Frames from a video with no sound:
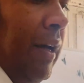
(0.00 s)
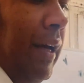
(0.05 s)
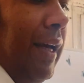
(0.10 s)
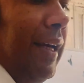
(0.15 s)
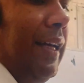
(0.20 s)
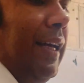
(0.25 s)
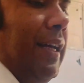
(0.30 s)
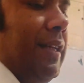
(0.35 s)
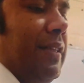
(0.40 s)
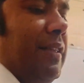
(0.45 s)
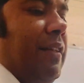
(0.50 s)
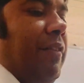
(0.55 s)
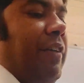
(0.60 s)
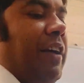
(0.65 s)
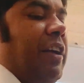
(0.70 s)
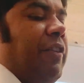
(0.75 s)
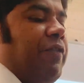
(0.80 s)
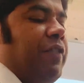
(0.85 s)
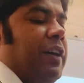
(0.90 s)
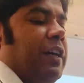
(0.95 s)
Yes, the
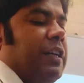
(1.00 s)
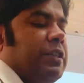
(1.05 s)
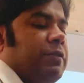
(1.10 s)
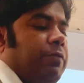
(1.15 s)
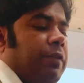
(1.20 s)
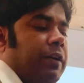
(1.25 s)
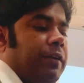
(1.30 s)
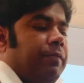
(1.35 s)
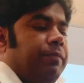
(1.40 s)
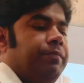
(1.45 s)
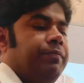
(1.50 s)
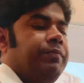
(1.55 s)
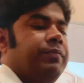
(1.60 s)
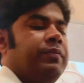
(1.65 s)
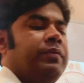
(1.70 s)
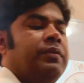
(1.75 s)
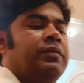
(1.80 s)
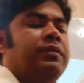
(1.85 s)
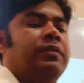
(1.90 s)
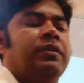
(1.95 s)
very first one,
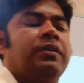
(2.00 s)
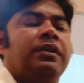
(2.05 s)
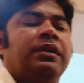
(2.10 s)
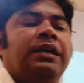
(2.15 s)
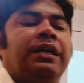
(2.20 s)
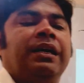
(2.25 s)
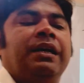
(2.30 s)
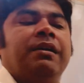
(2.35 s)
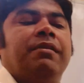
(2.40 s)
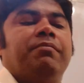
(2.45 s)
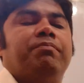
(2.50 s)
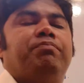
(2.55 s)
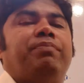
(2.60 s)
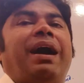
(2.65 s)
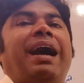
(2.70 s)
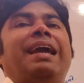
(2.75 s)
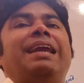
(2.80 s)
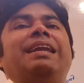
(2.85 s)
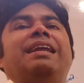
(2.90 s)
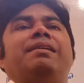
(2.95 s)

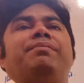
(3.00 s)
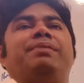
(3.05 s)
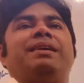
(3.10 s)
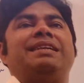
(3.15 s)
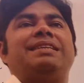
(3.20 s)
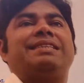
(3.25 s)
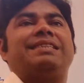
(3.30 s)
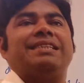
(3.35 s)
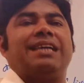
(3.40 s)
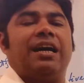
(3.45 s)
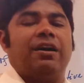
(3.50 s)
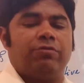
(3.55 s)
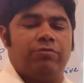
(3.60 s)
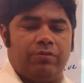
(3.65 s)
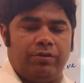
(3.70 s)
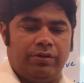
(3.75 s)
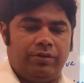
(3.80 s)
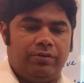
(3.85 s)
bilabial sound.